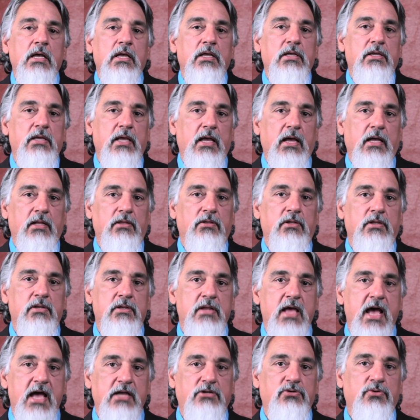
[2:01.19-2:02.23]
Yet the
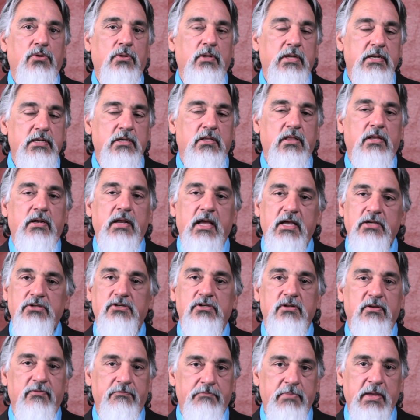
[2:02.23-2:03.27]
natural
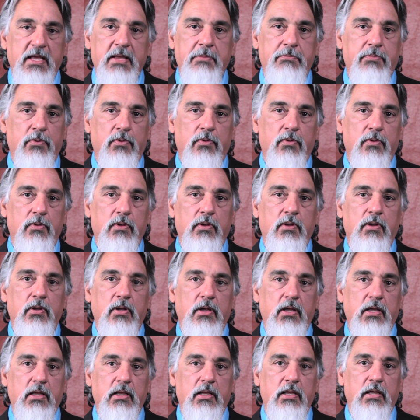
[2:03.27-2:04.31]
inclination of people,
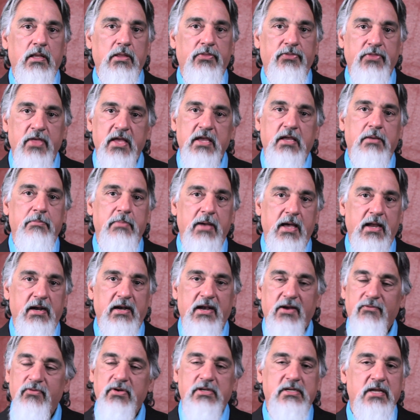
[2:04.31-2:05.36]
think about it,
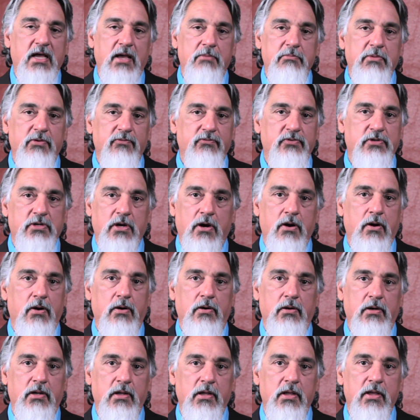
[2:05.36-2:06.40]
every time you've
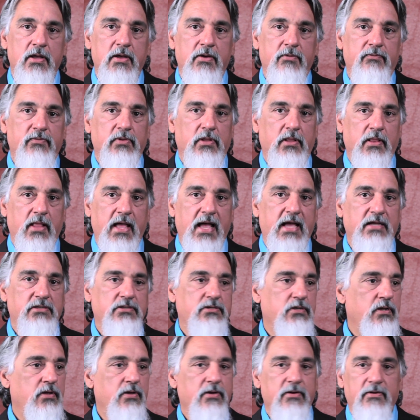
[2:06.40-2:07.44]
turned for the
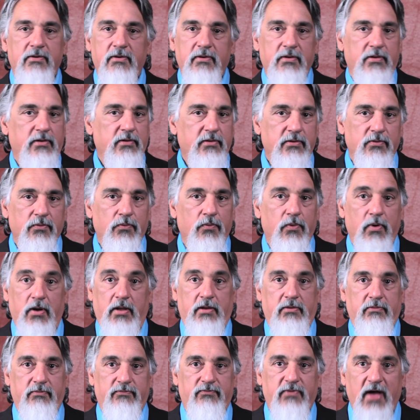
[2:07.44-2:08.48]
last,
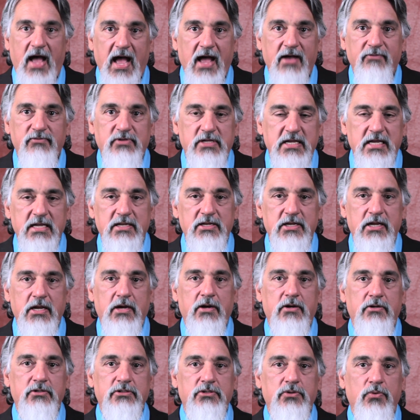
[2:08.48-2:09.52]
5, 10
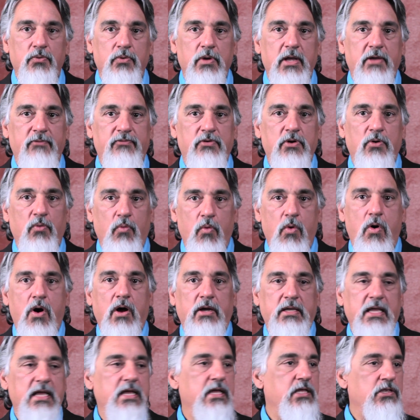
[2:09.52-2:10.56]
years, if you're
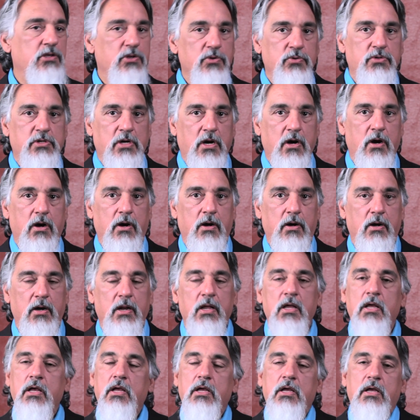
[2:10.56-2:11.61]
walking and you turn,
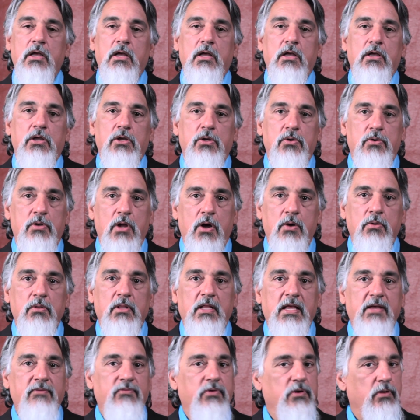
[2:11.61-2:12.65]
you don't
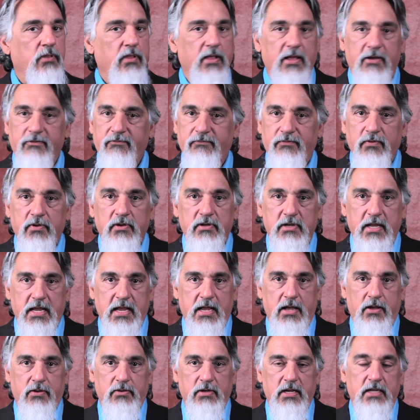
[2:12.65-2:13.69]
leave your left foot
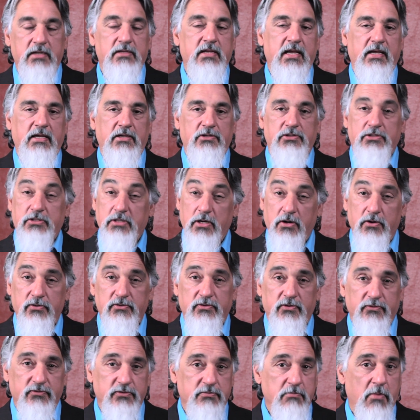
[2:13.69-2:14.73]
down and take a series
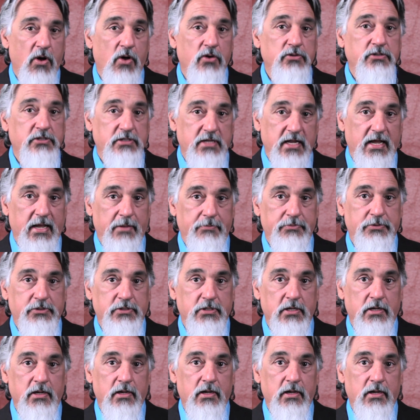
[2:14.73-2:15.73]
of small steps.